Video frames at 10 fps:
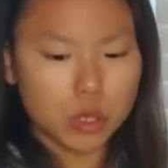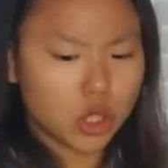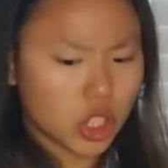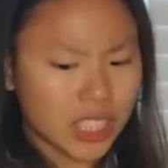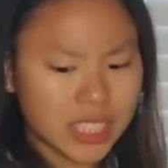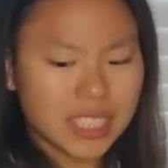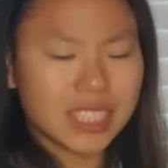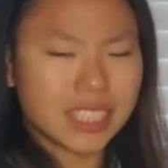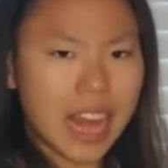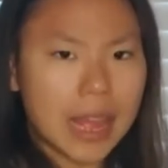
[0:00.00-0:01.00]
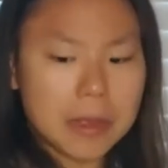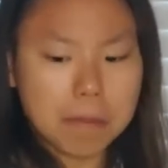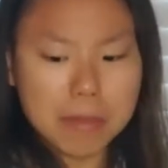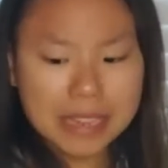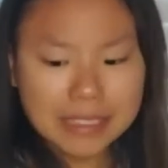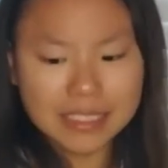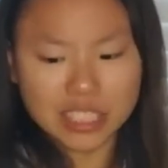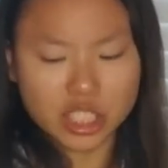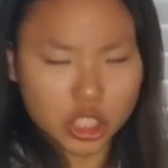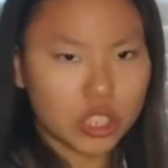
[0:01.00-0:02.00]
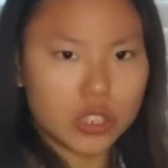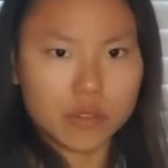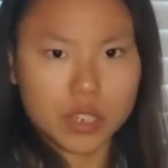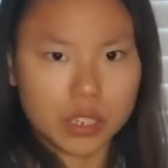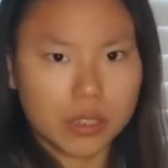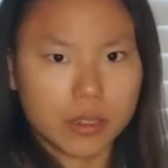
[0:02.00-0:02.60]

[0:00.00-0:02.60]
when justice is not immediately served.